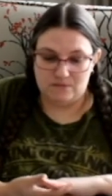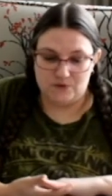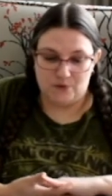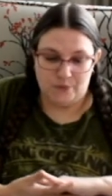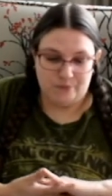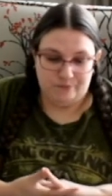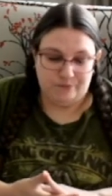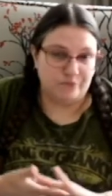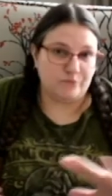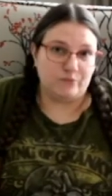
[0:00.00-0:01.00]
So
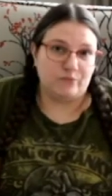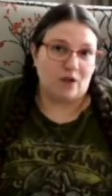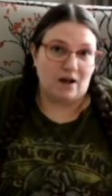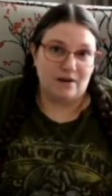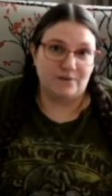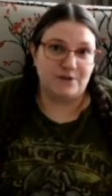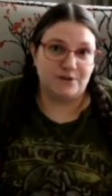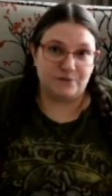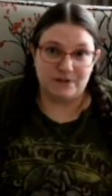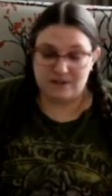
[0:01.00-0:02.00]
I don't need
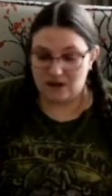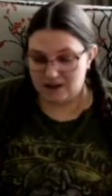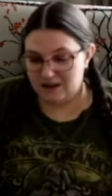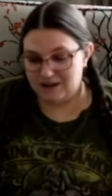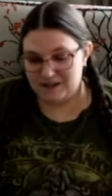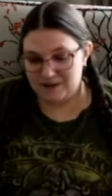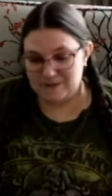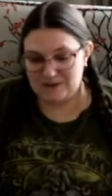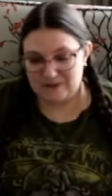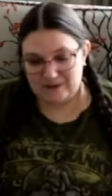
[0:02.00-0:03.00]
to restock anytime
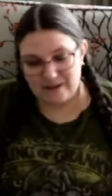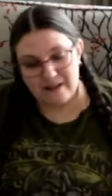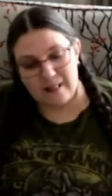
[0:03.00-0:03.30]
soon.